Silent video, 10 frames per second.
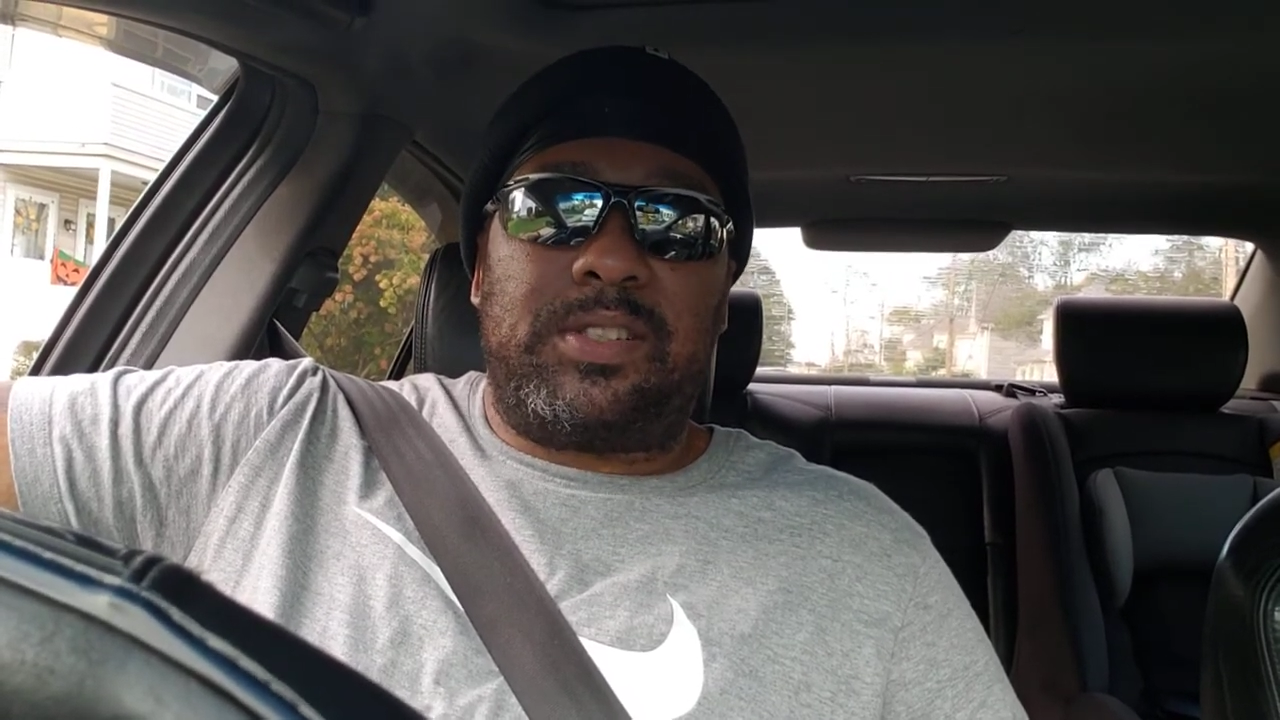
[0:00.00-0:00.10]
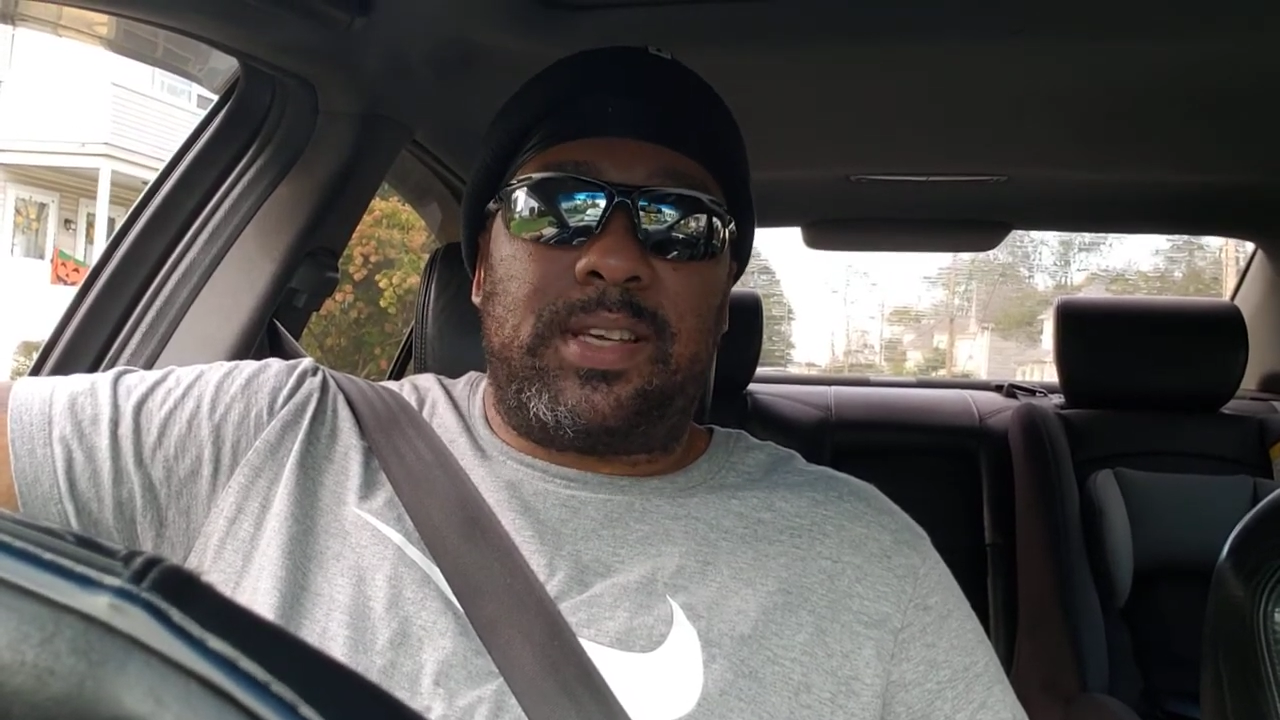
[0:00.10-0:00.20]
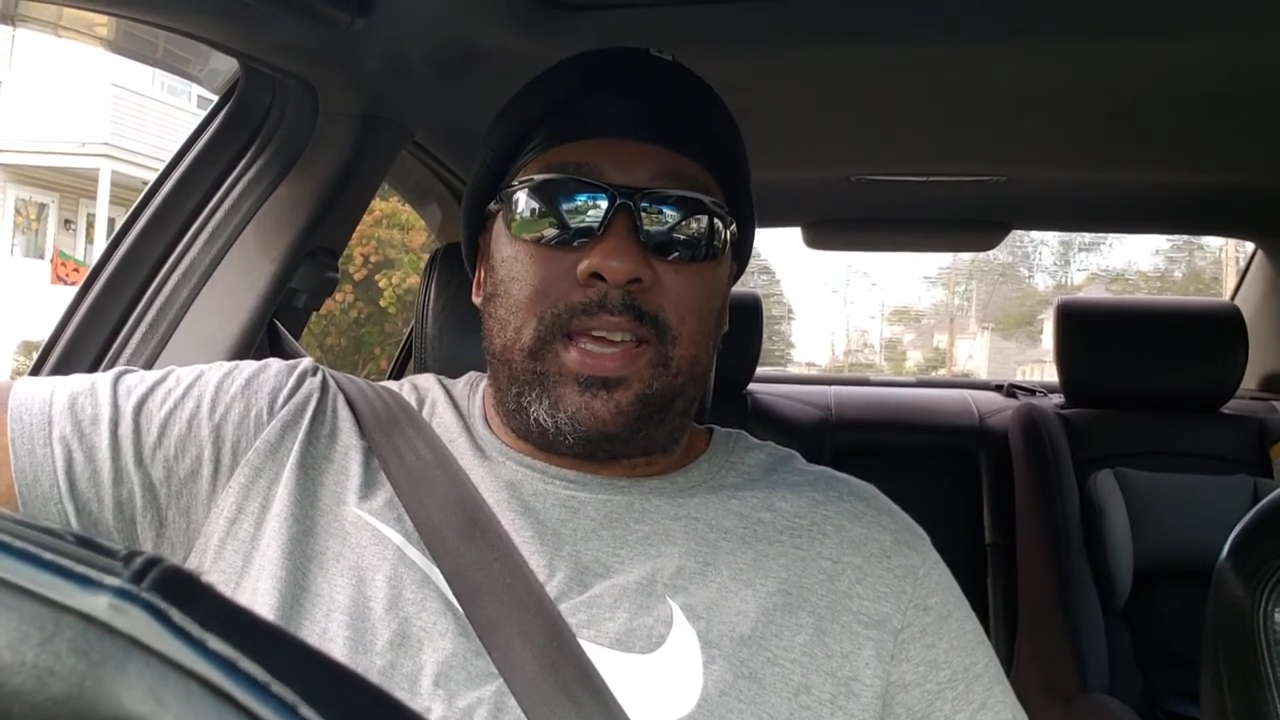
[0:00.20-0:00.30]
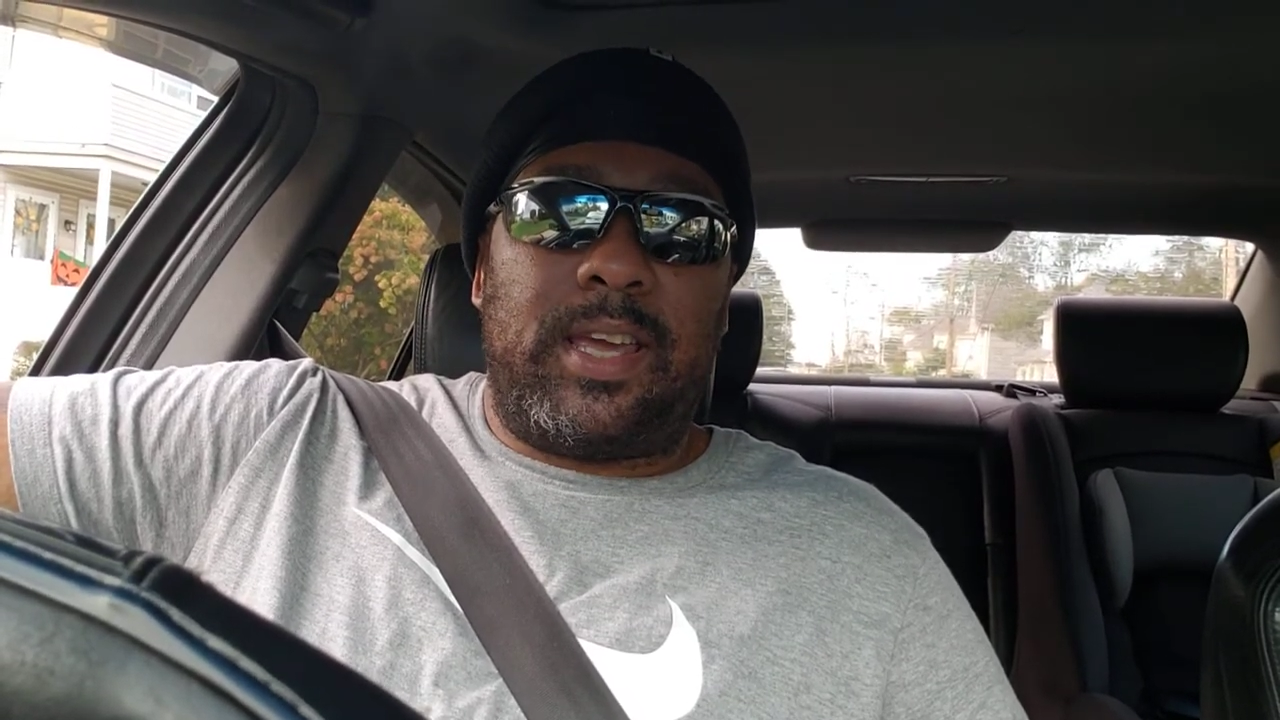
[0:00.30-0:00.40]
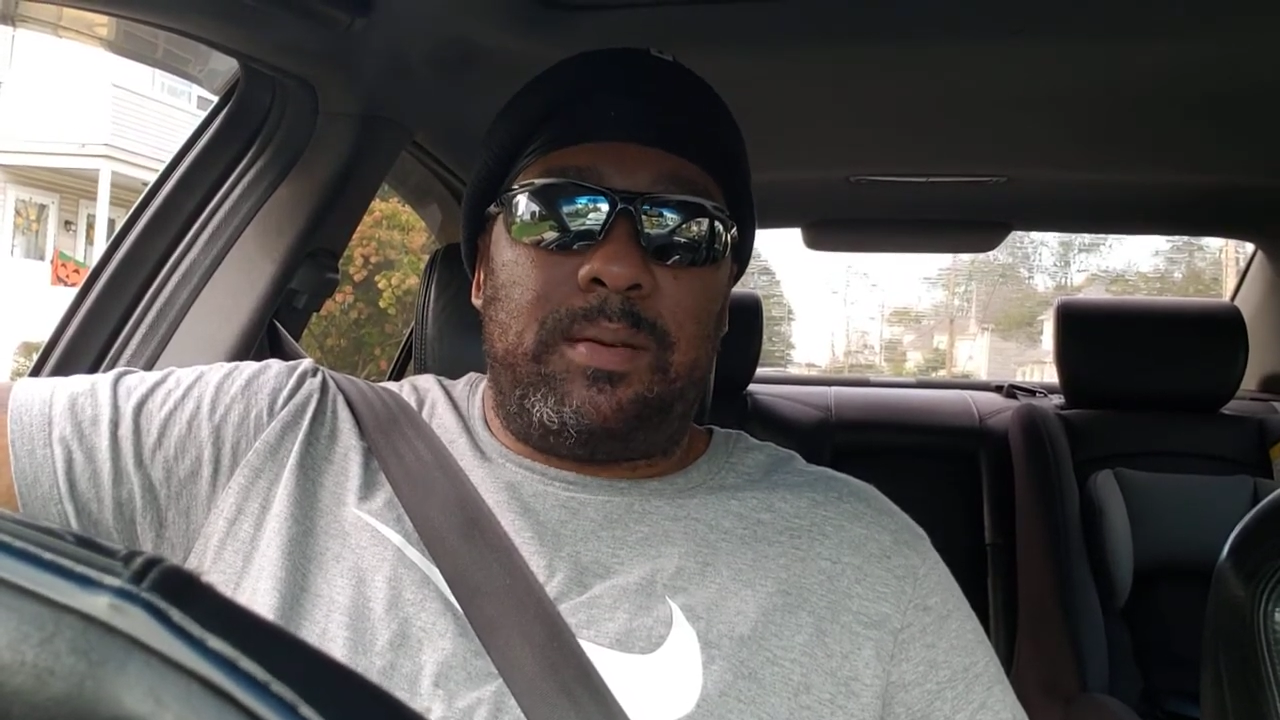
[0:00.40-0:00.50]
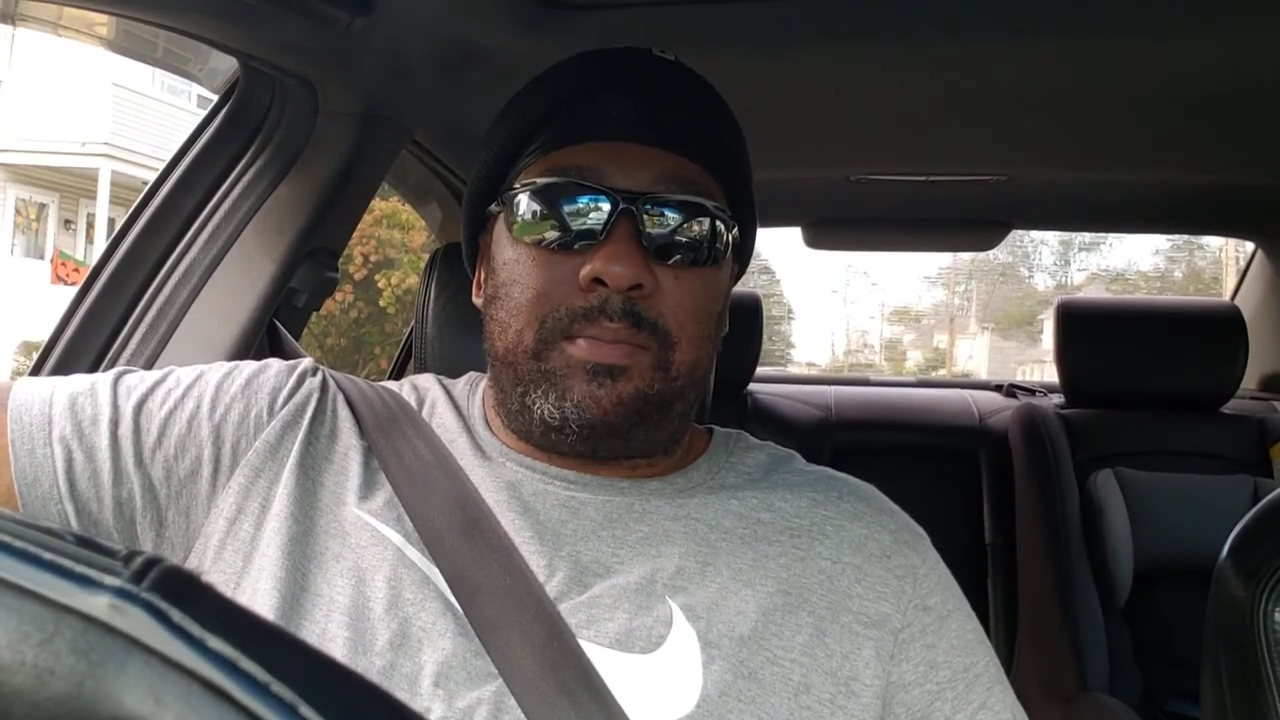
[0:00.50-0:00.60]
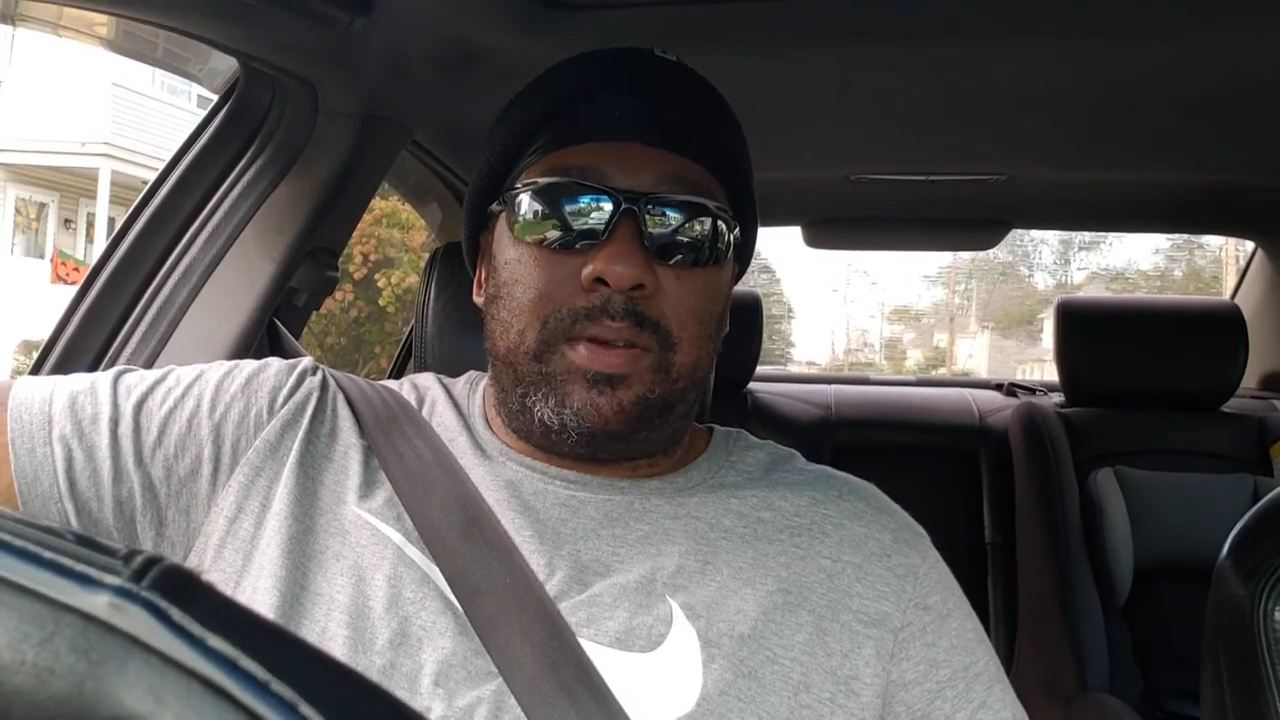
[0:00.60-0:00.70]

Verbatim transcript: camp,